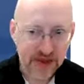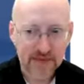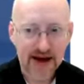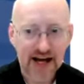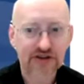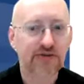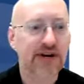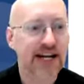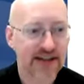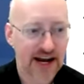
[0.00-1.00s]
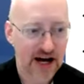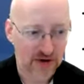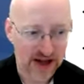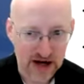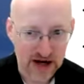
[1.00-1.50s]
imagine reading that
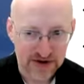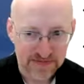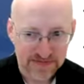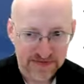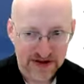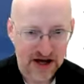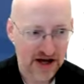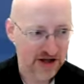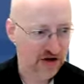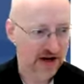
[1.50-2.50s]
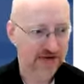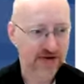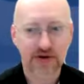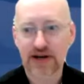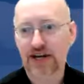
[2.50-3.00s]
out loud. You'd have a
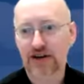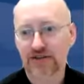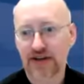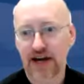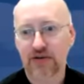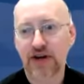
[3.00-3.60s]
screen reader saying,